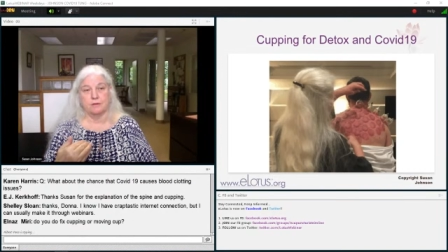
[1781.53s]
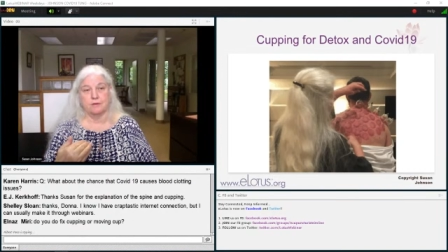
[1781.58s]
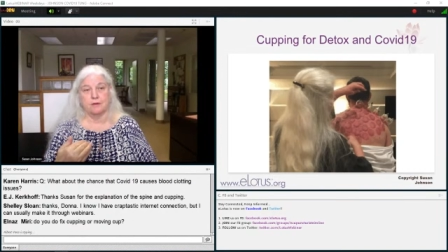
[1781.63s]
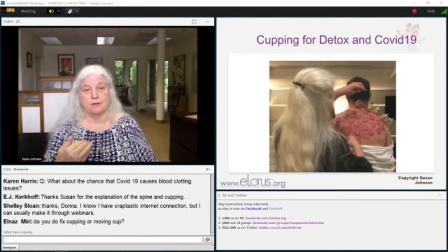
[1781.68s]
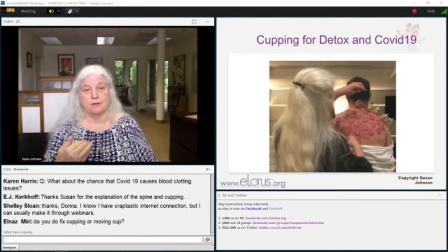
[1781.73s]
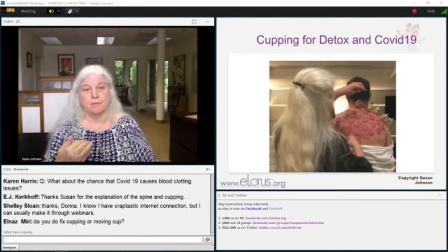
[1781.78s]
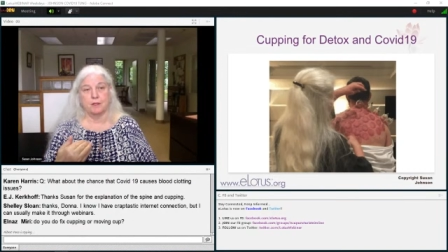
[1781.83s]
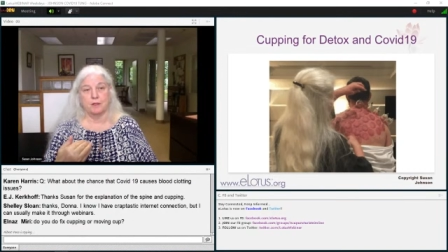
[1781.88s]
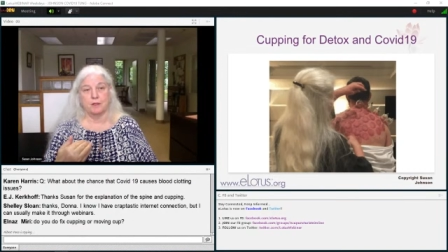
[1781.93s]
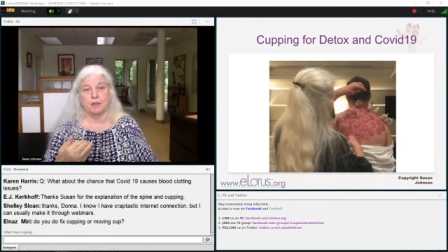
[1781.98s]

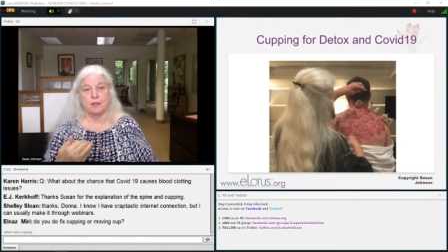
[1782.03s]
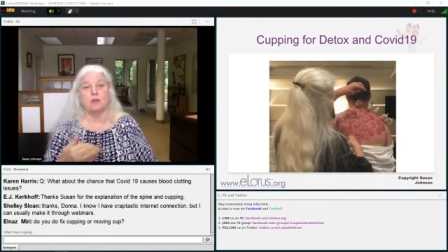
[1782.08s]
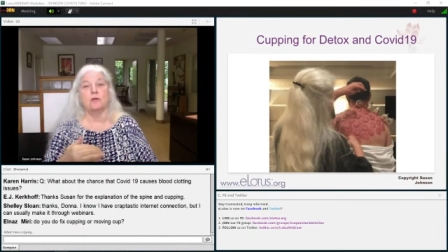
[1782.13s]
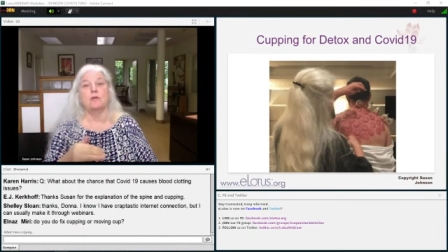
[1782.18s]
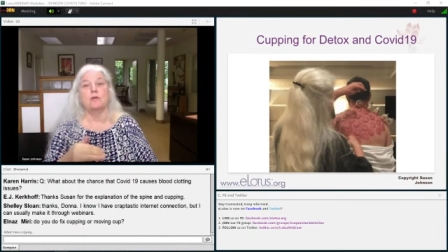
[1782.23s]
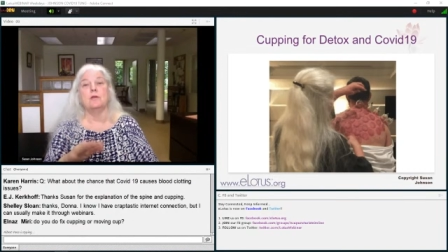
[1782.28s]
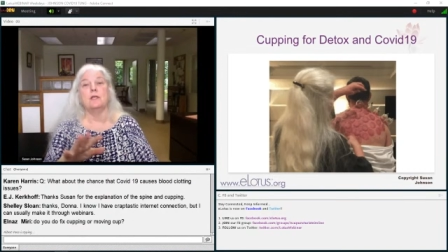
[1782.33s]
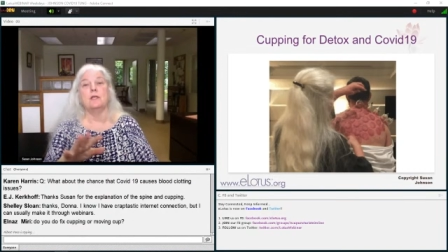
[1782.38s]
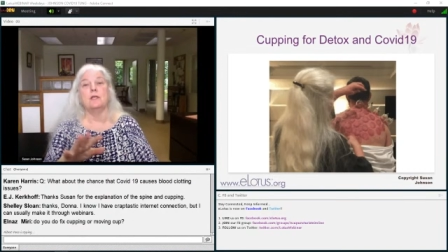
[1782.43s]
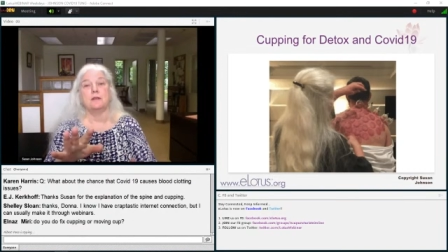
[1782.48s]
something that
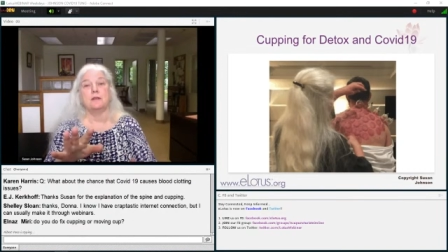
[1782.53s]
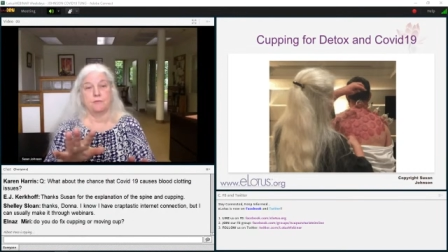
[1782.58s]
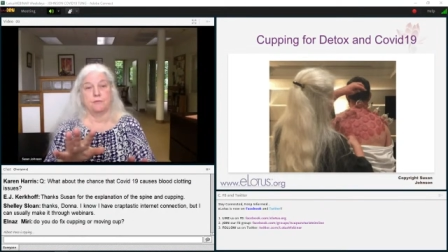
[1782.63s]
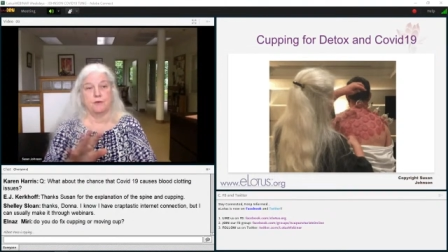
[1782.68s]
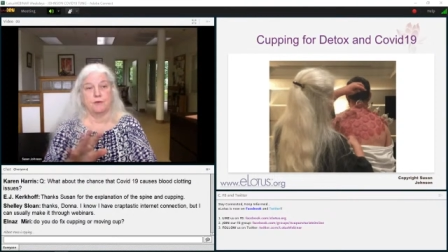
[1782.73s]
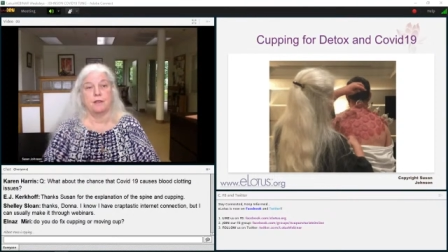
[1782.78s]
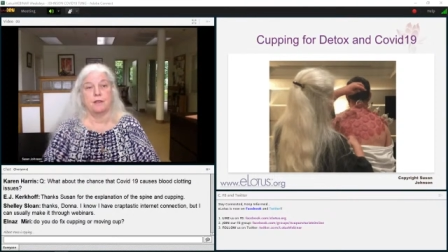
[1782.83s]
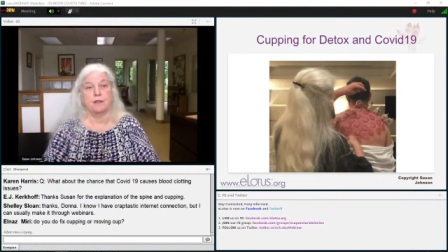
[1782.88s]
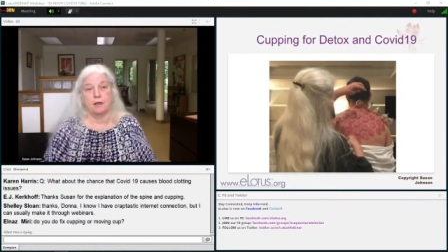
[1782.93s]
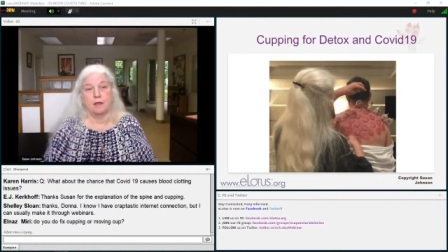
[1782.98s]
you need to
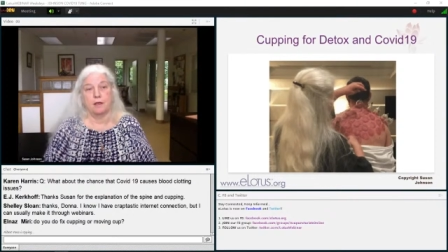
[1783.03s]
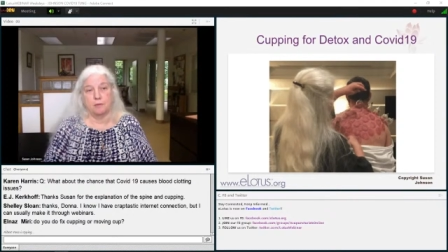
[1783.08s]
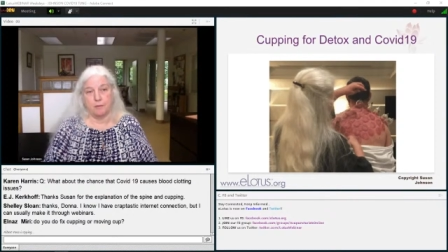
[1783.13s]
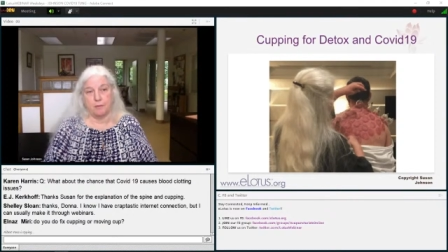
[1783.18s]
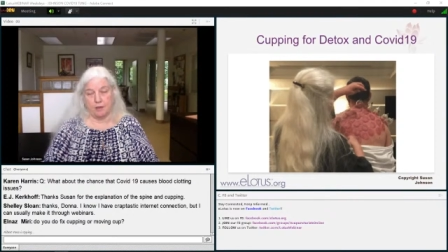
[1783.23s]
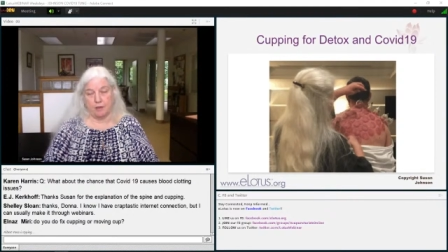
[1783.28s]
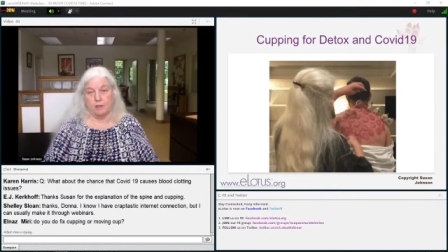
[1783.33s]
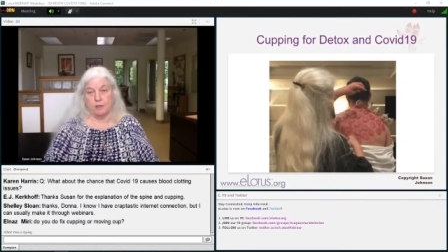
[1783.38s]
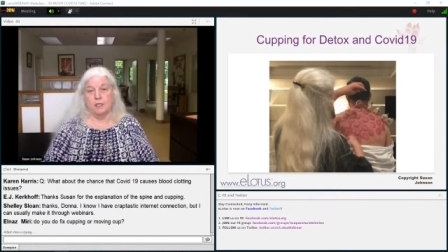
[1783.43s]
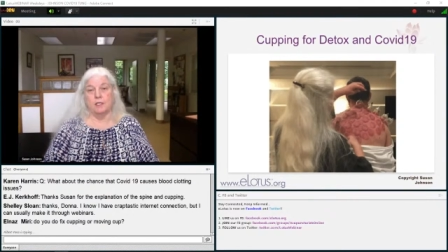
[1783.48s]
find out
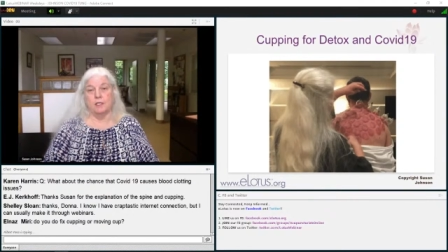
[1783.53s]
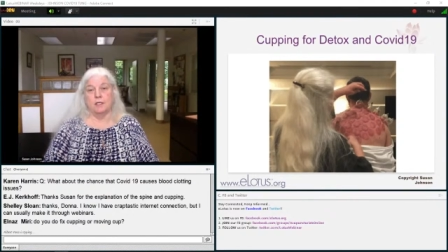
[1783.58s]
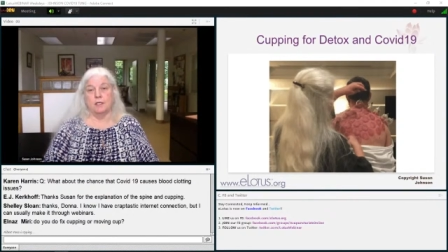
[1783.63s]
about